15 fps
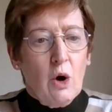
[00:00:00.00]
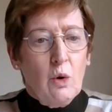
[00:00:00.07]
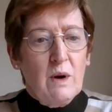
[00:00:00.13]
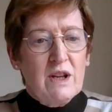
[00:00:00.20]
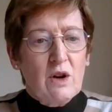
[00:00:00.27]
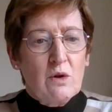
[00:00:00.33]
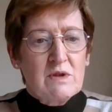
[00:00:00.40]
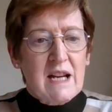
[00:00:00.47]

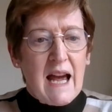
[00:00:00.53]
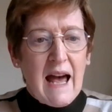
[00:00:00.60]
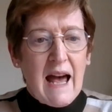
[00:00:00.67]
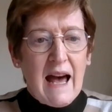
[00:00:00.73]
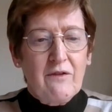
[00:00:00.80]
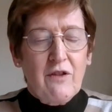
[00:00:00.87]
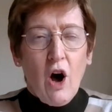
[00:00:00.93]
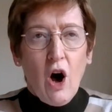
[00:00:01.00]
We don't
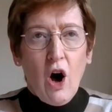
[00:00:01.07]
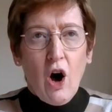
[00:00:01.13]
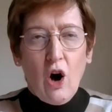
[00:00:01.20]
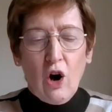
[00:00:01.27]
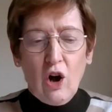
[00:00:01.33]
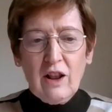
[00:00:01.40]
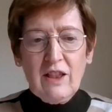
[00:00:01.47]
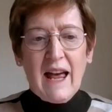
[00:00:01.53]
have
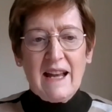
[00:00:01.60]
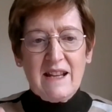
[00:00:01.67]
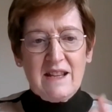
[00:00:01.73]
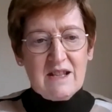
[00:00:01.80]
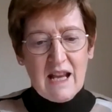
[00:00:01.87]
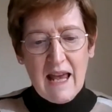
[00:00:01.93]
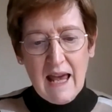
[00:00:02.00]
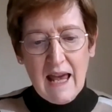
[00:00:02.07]
all
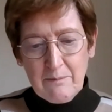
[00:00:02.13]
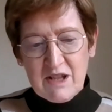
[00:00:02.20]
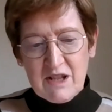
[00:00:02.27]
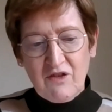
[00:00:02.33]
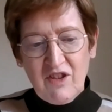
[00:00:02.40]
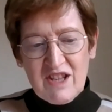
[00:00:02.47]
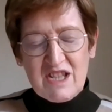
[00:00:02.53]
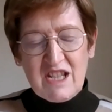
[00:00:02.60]
that
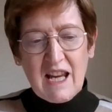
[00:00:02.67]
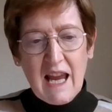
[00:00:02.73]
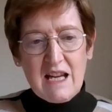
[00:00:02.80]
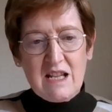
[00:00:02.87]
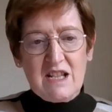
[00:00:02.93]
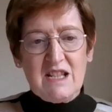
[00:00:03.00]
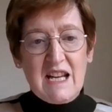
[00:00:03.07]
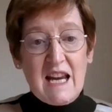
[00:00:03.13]

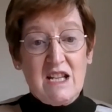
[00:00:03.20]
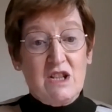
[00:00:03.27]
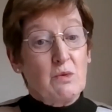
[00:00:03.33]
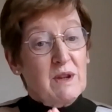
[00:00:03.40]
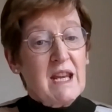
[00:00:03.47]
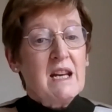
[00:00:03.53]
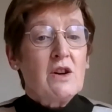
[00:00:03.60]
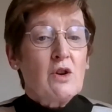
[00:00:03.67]
sophisticated data
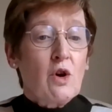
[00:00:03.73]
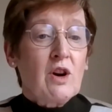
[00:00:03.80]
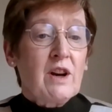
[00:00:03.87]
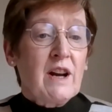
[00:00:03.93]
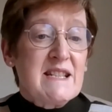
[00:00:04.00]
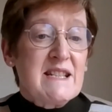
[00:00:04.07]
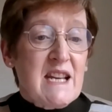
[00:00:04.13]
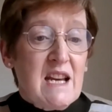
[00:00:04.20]
within an
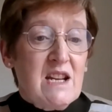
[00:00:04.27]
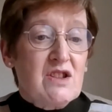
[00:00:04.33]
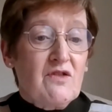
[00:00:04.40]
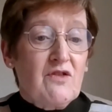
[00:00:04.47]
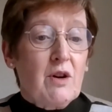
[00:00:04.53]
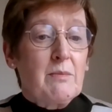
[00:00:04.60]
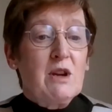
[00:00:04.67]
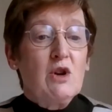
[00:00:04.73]

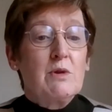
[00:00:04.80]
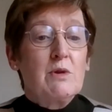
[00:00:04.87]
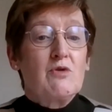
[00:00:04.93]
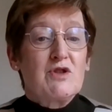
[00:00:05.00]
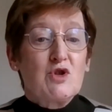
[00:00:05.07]
organization from a human